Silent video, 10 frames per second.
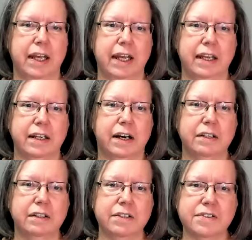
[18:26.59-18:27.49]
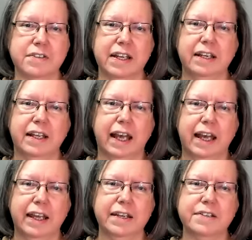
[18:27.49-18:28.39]
in cults and
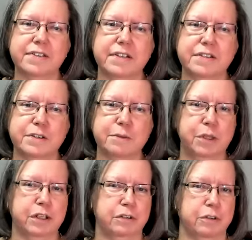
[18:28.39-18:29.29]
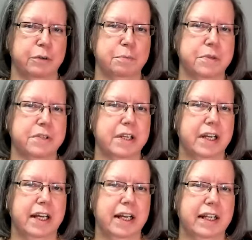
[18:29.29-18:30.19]
gangs and similar groups,
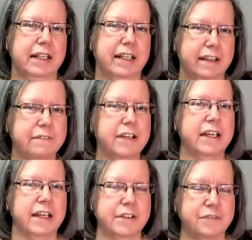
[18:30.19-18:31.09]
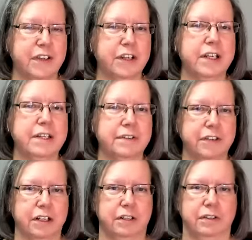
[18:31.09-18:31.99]
leaving is very
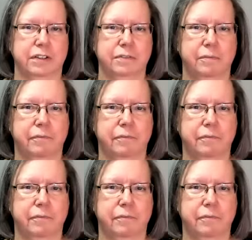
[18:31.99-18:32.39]
difficult.